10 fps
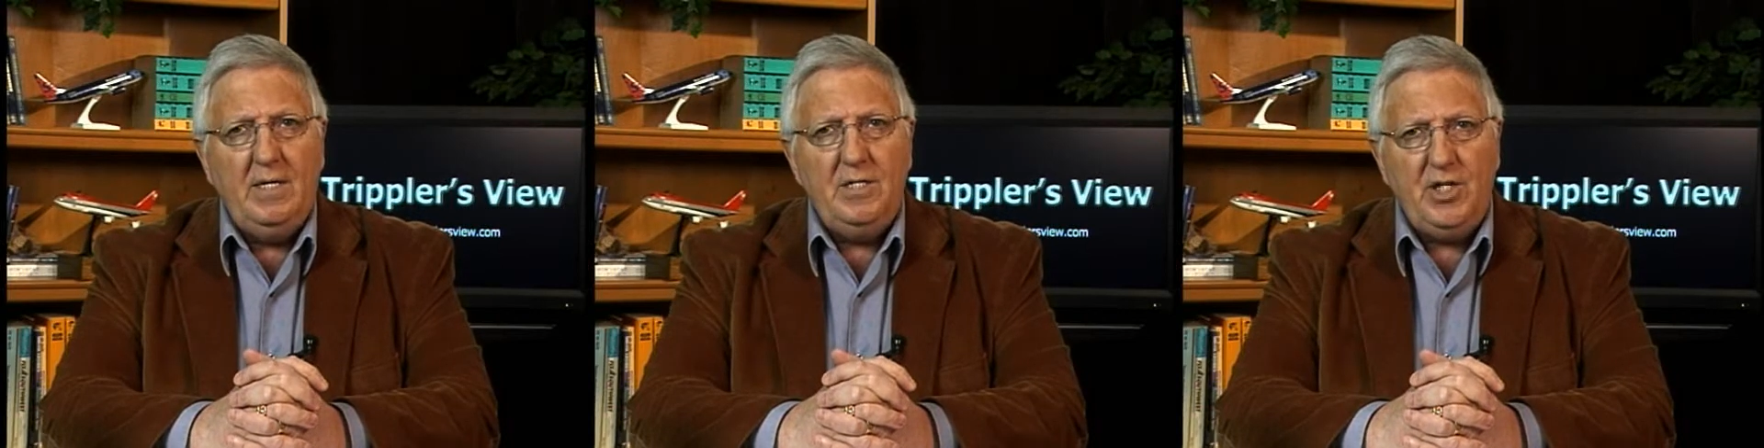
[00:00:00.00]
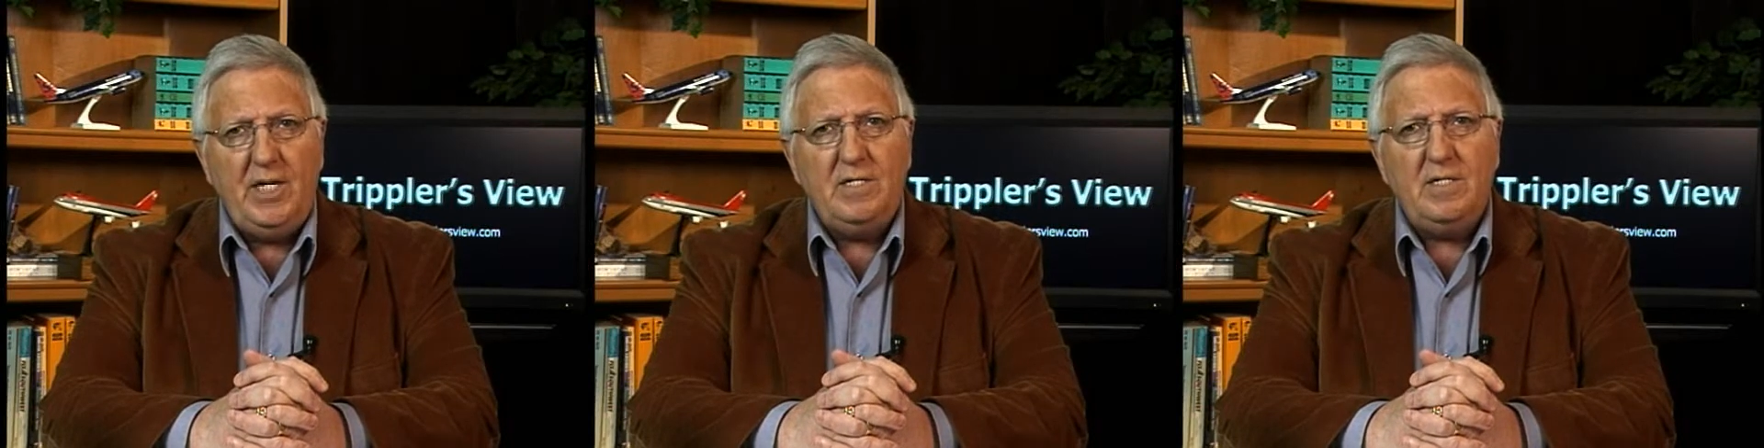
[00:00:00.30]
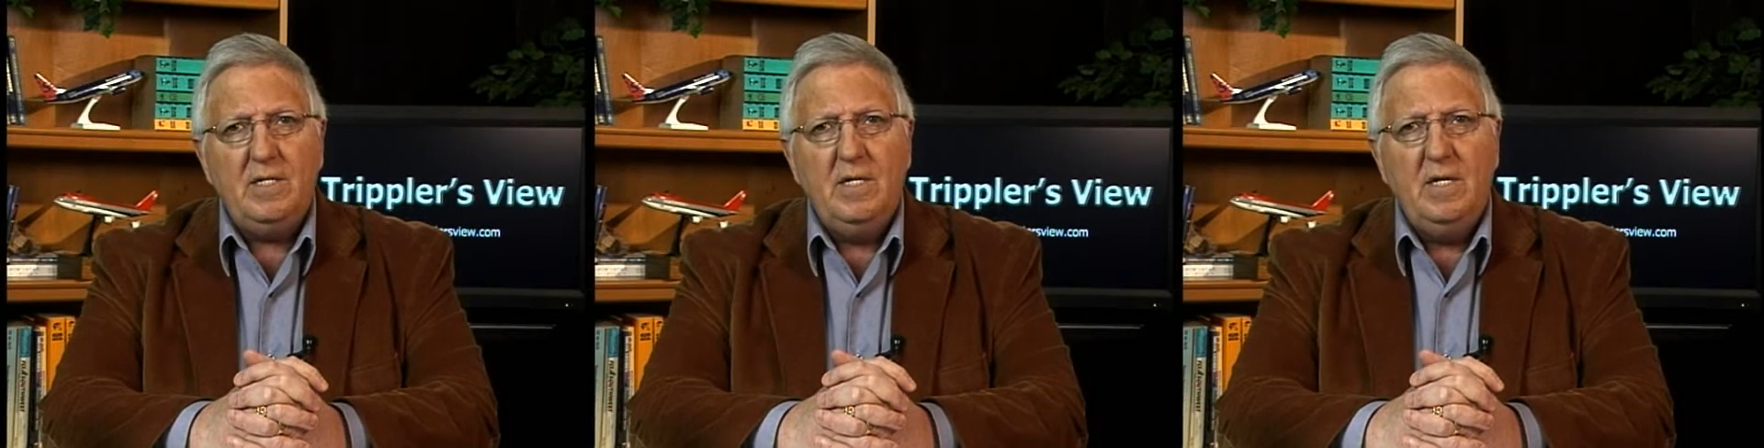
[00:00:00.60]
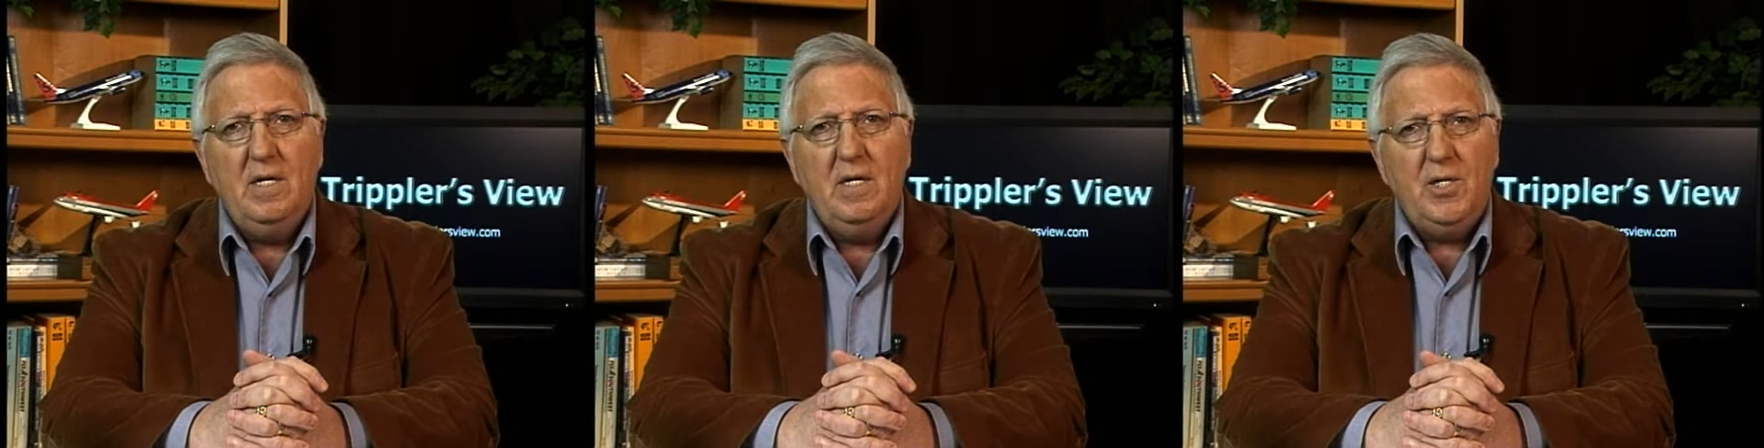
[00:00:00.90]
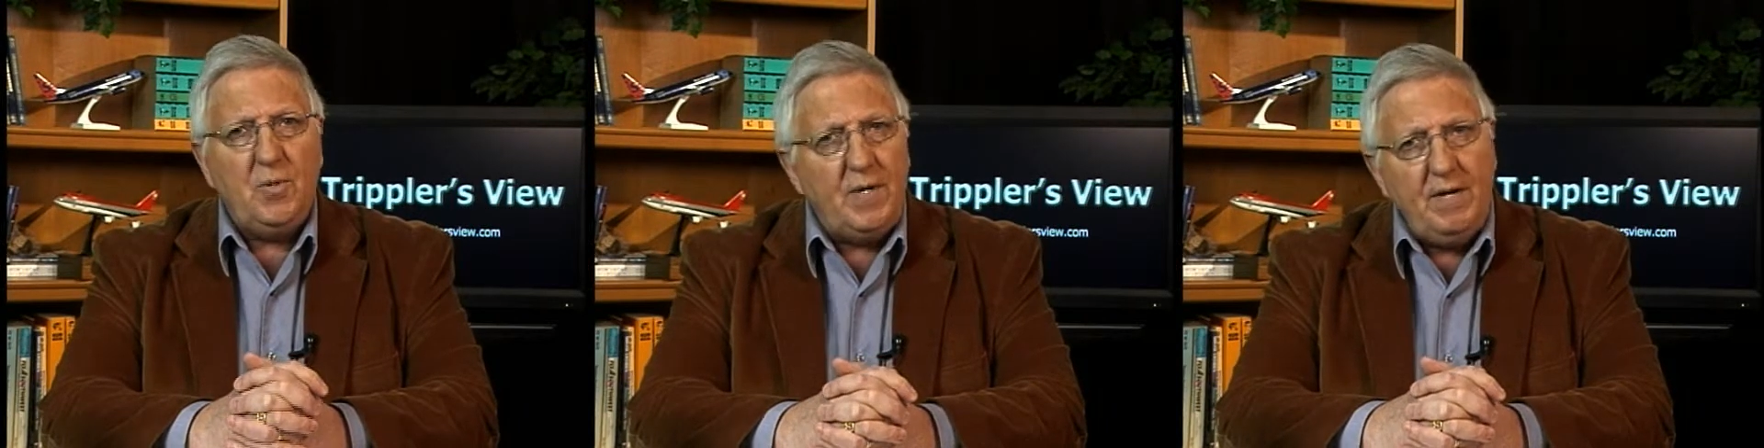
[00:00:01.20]
jets,
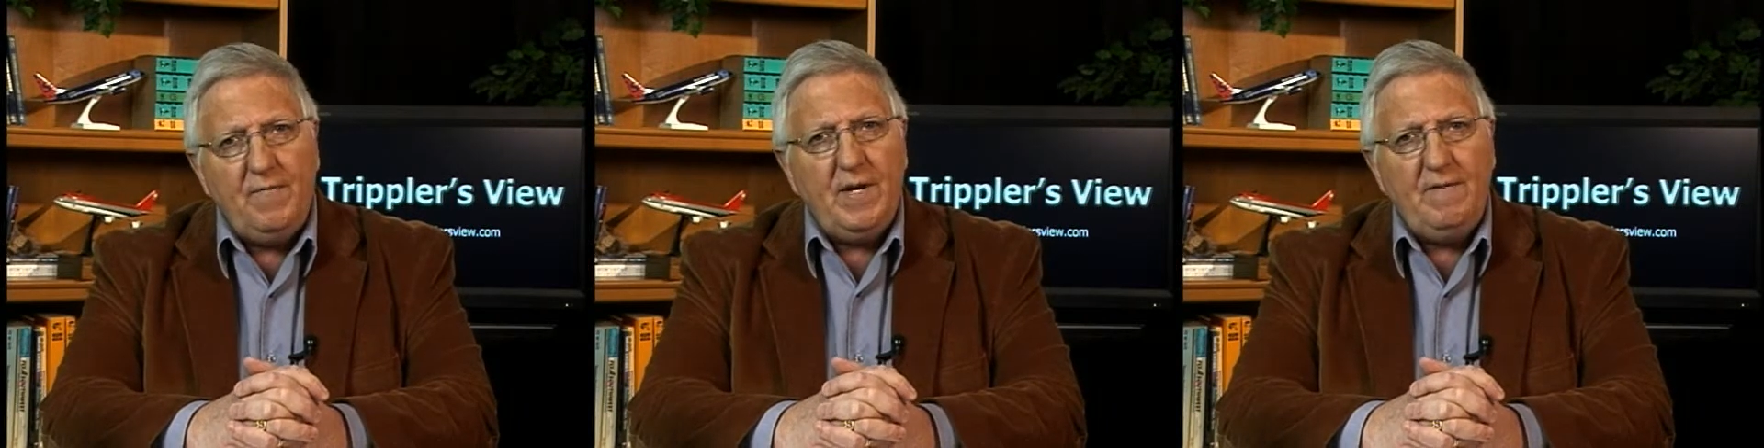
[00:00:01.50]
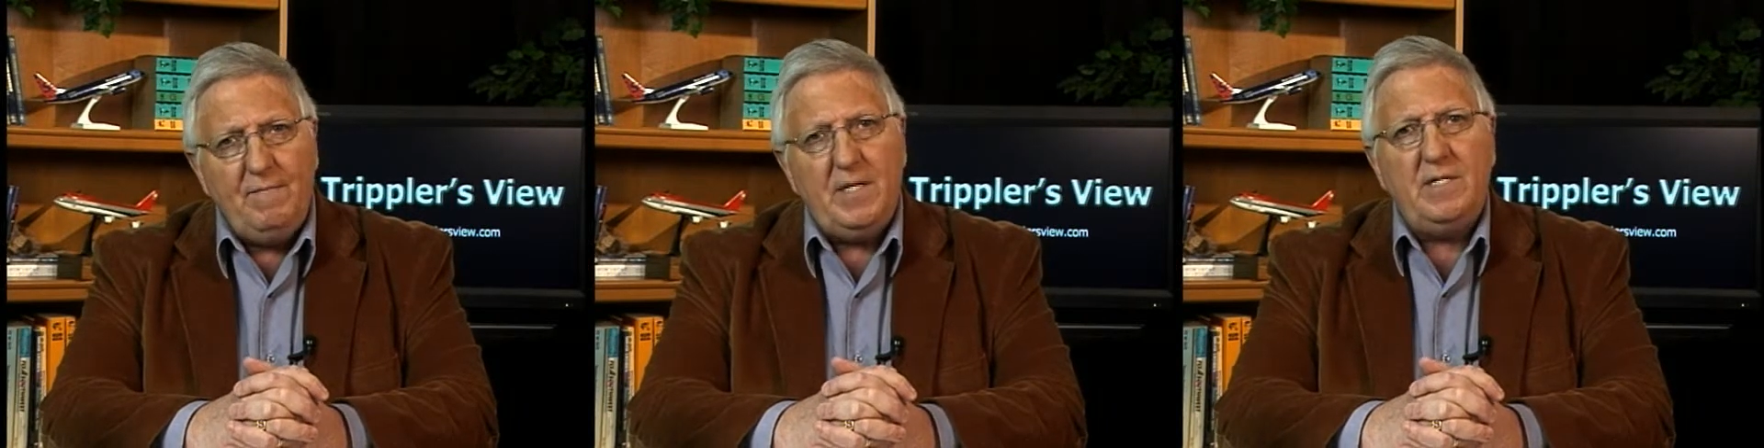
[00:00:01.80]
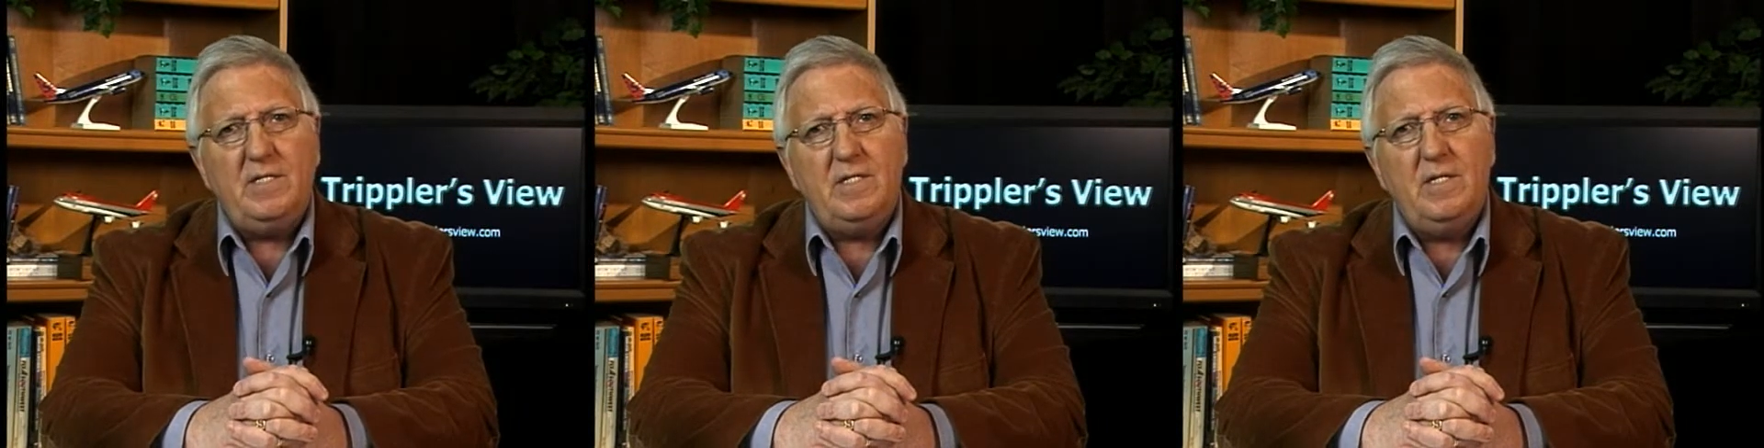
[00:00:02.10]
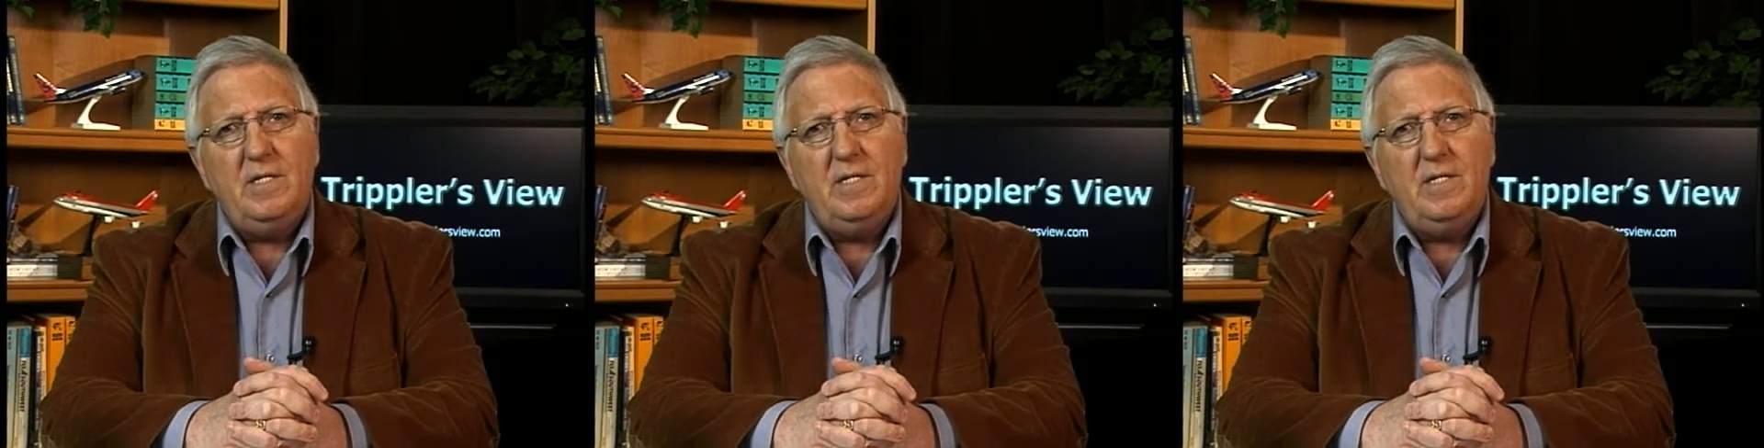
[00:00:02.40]
25 minutes,